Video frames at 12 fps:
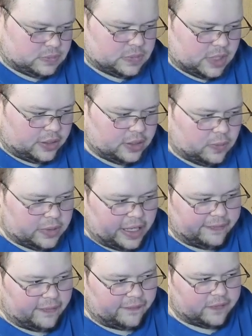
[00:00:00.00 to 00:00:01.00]
The other one that
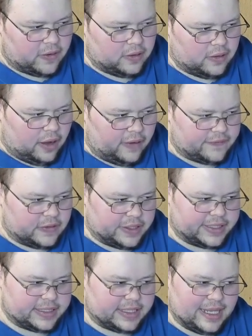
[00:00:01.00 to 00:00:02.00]
I've left off the
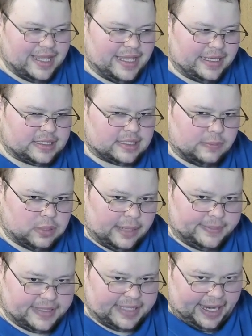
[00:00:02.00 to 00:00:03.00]
list is
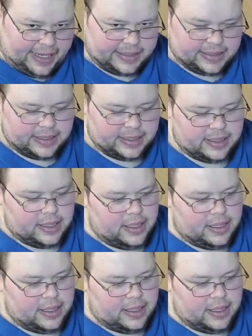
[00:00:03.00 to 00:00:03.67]
Sublime Text.